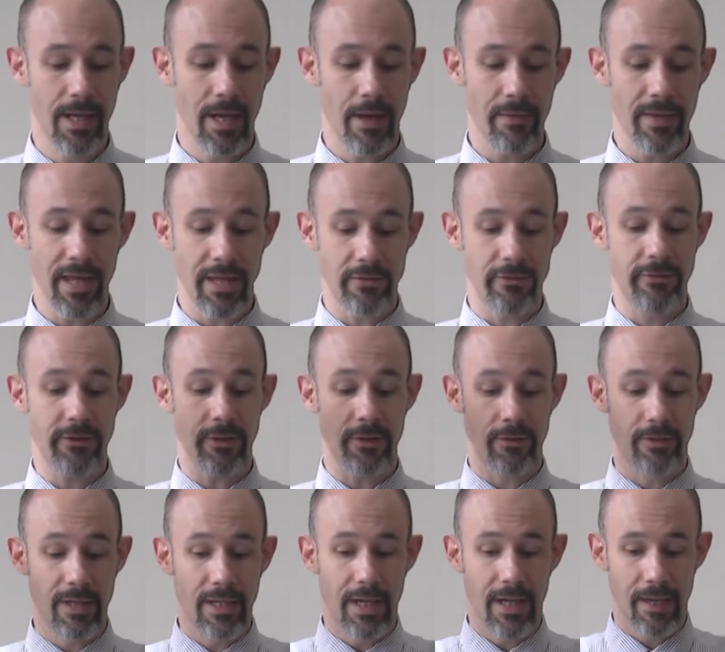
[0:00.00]
Okay,
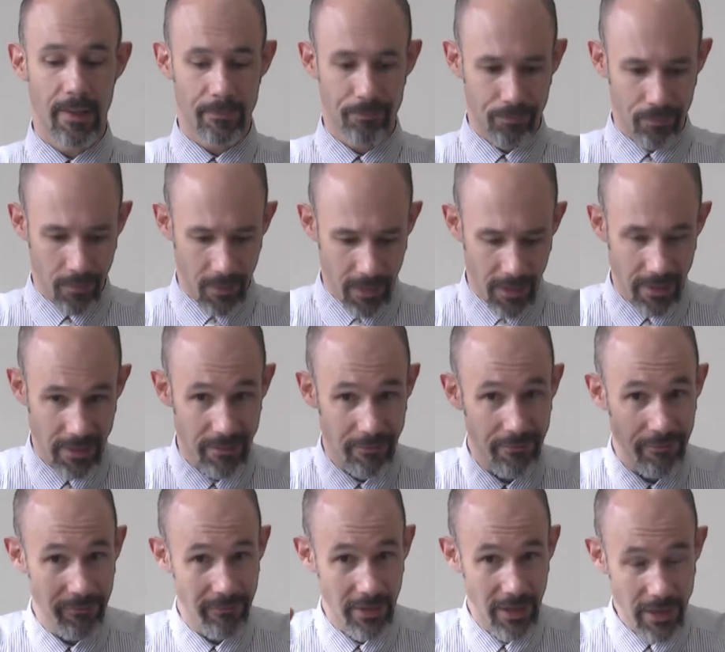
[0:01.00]
so the
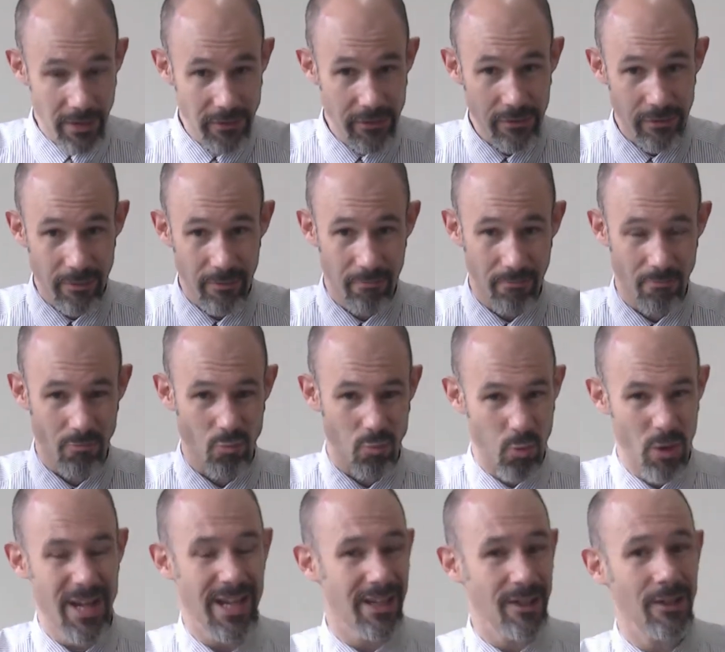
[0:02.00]
first
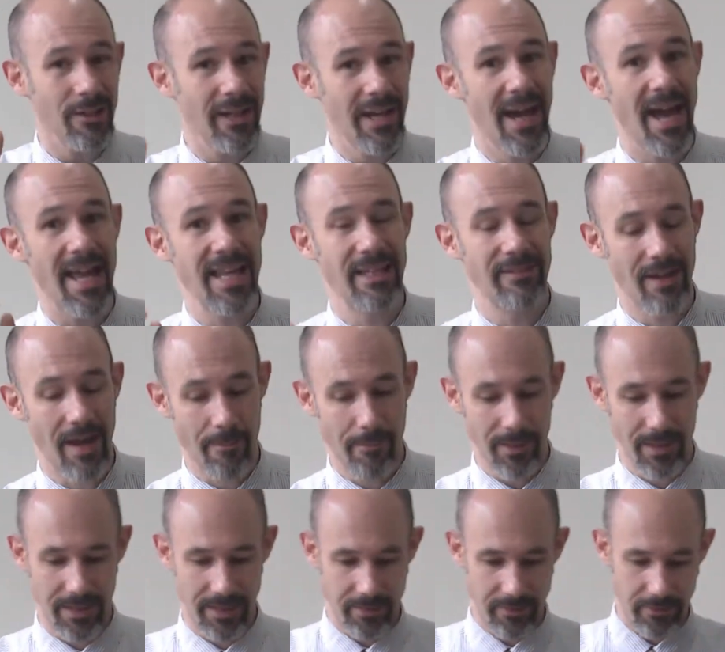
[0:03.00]
real kind of
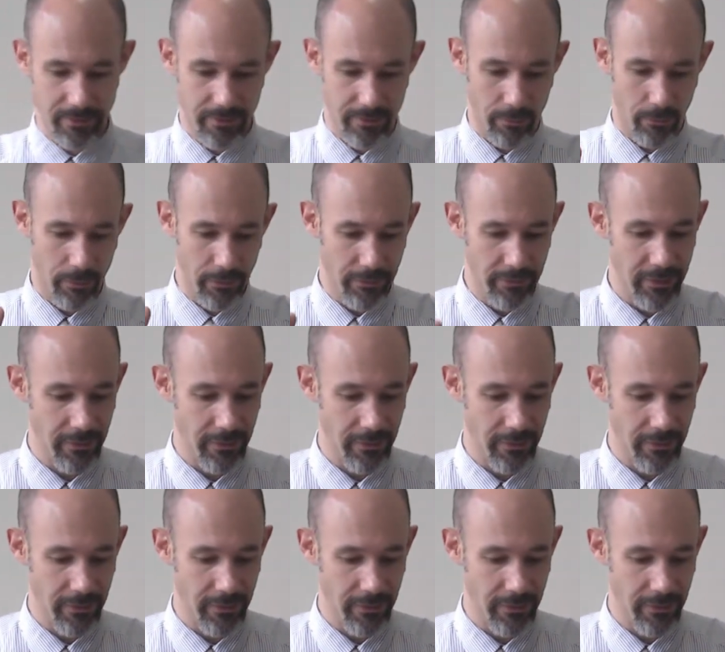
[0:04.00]
ambulance was